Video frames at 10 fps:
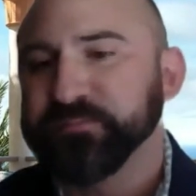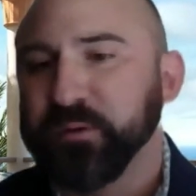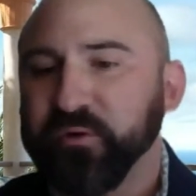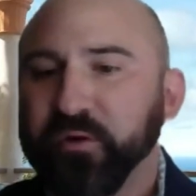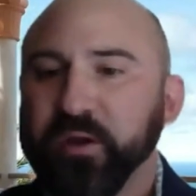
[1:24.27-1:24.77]
but
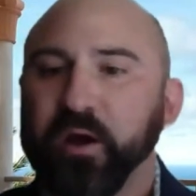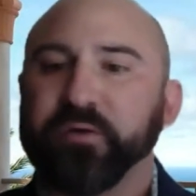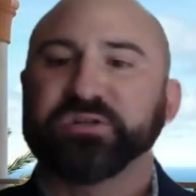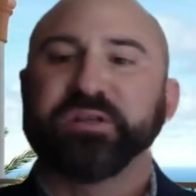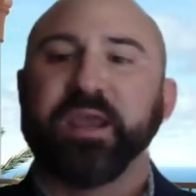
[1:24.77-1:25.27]
really
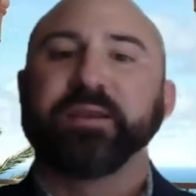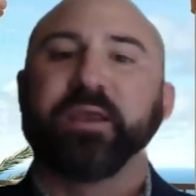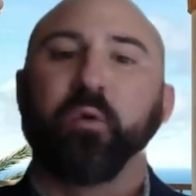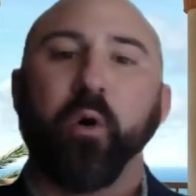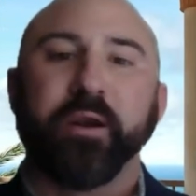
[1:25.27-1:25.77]

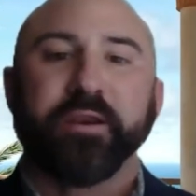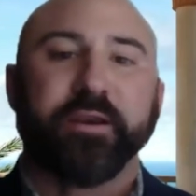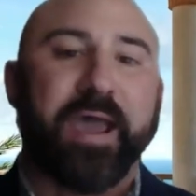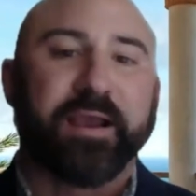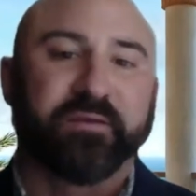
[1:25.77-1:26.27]
understanding what an
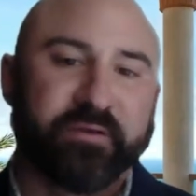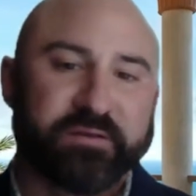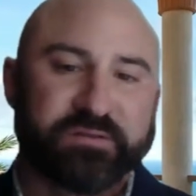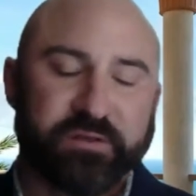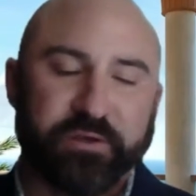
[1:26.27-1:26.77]
inactive
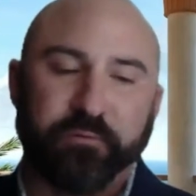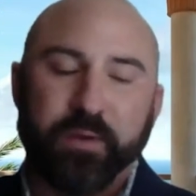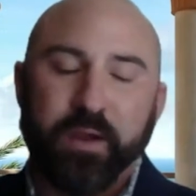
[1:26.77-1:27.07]
is to you.